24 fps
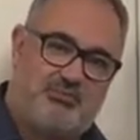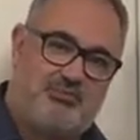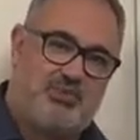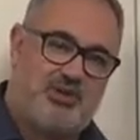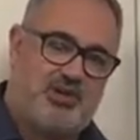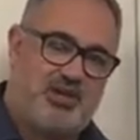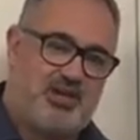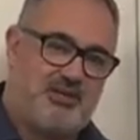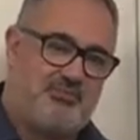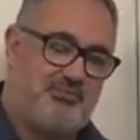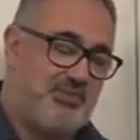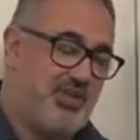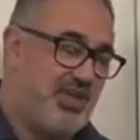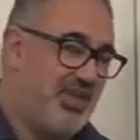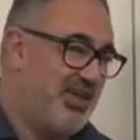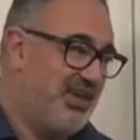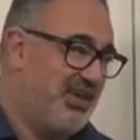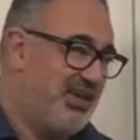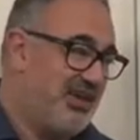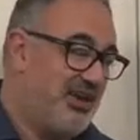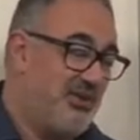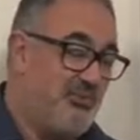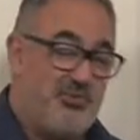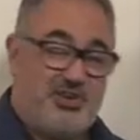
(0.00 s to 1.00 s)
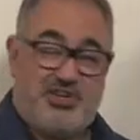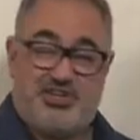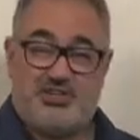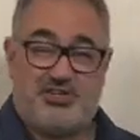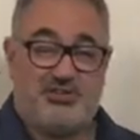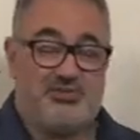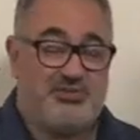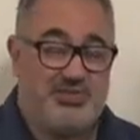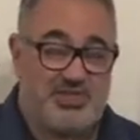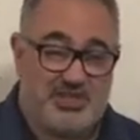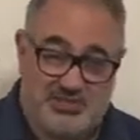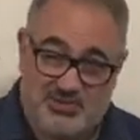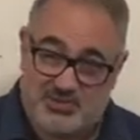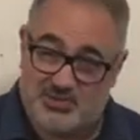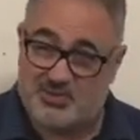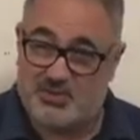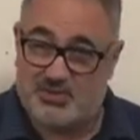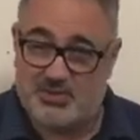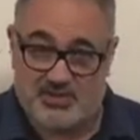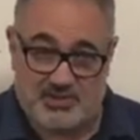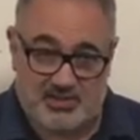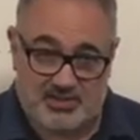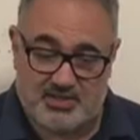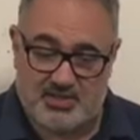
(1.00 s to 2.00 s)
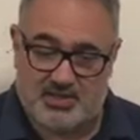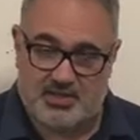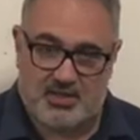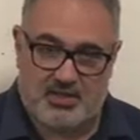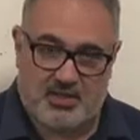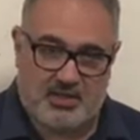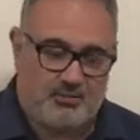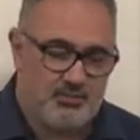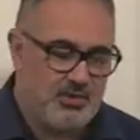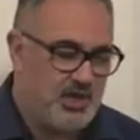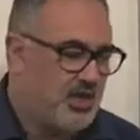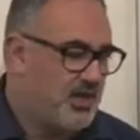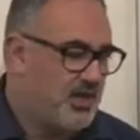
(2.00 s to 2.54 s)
pain. And we do this all the time,